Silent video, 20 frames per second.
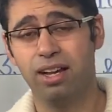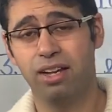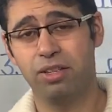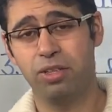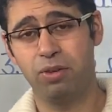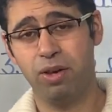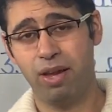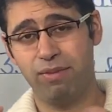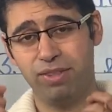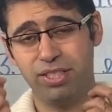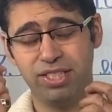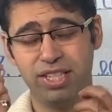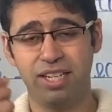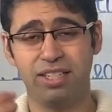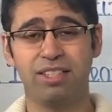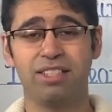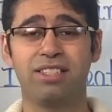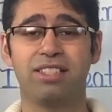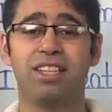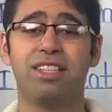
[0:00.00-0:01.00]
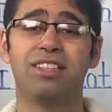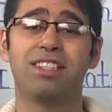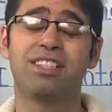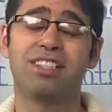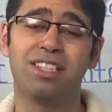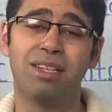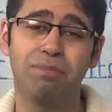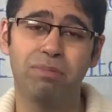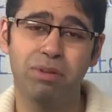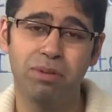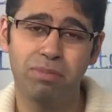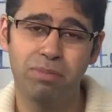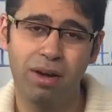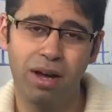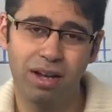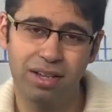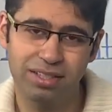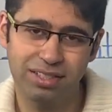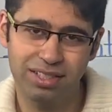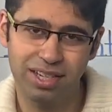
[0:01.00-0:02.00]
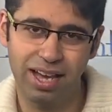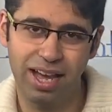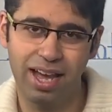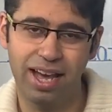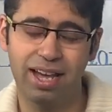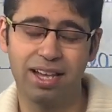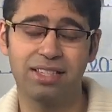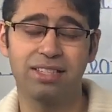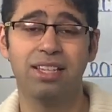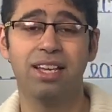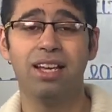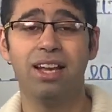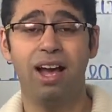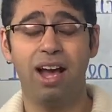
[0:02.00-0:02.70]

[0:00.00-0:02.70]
you have a sentence in the simple past as